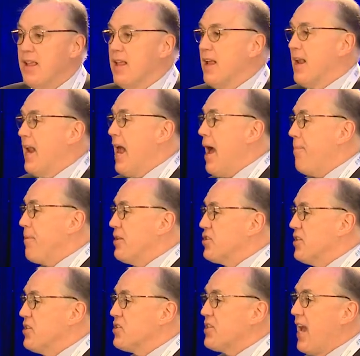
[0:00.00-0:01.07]
and it
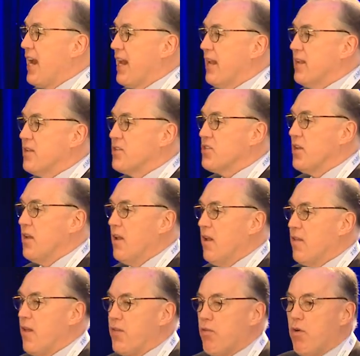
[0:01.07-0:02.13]
happens in seconds
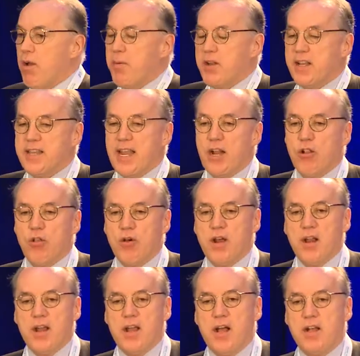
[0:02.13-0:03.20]
that they were able to take a look
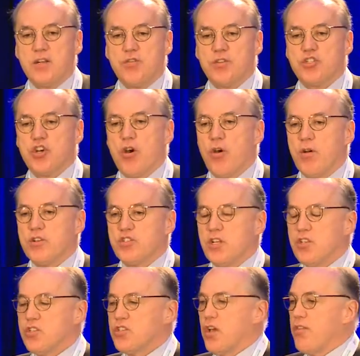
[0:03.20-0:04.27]
at a country's
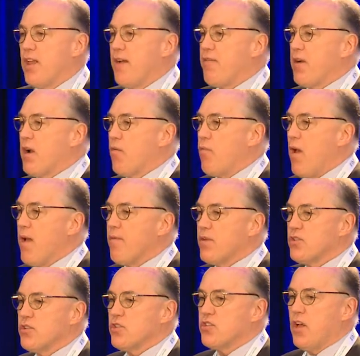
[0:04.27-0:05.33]
currency, the South African rand
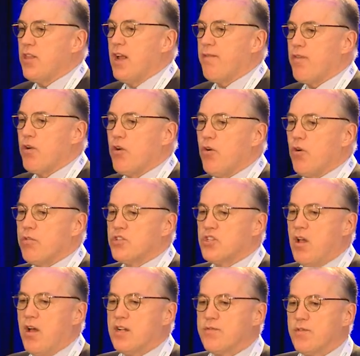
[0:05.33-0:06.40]
versus South African gold
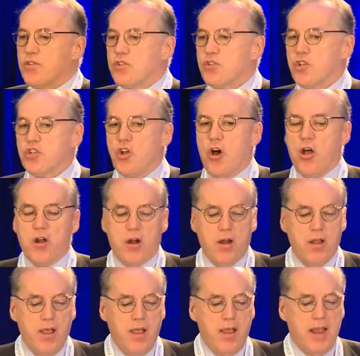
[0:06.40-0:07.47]
stocks versus the dollar,
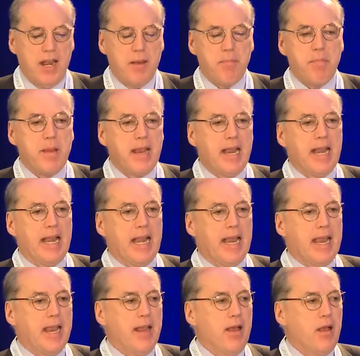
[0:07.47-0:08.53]
and
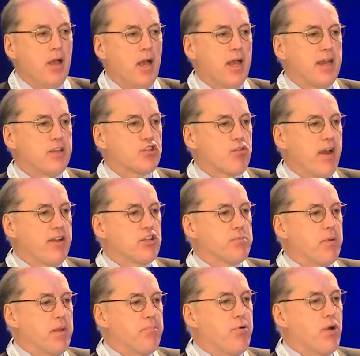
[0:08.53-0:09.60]
immediately a trade is
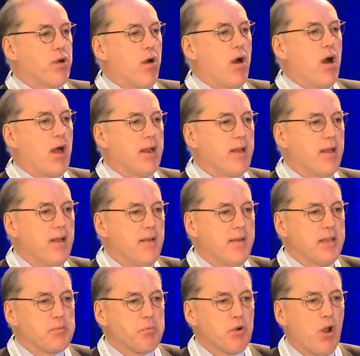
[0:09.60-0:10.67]
being put on.
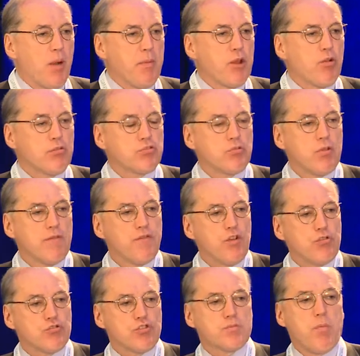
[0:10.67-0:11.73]
It predominantly goes through the
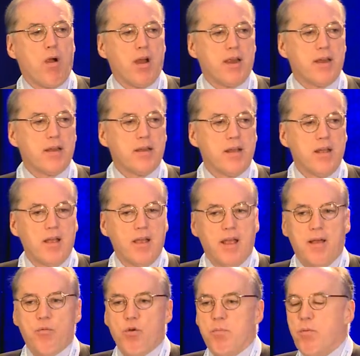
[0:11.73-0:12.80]
futures market
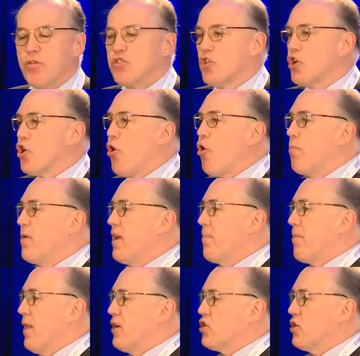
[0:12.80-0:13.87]
and where most of the gold
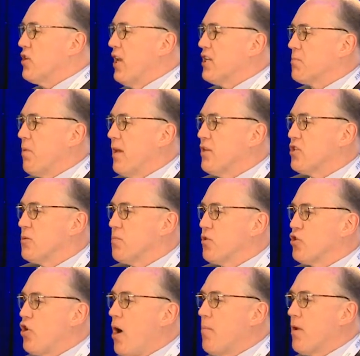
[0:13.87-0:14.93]
manipulation takes place is
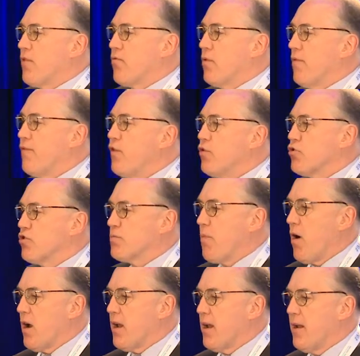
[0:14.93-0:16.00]
predominantly through the futures
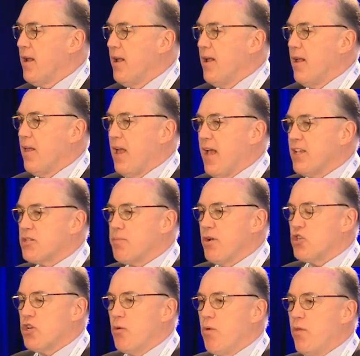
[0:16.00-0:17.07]
market,
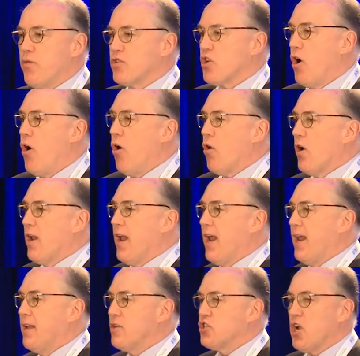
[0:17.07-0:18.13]
especially when there's a
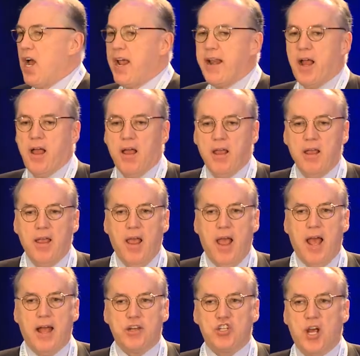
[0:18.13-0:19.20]
holiday in China.
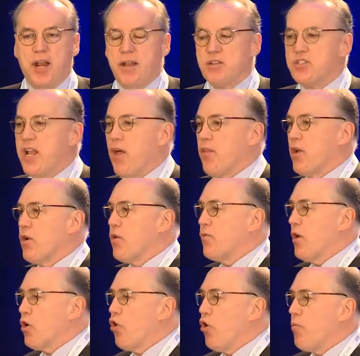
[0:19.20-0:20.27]
Uh, China is now the,
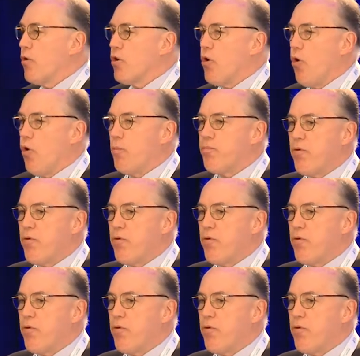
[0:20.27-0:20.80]
the global gold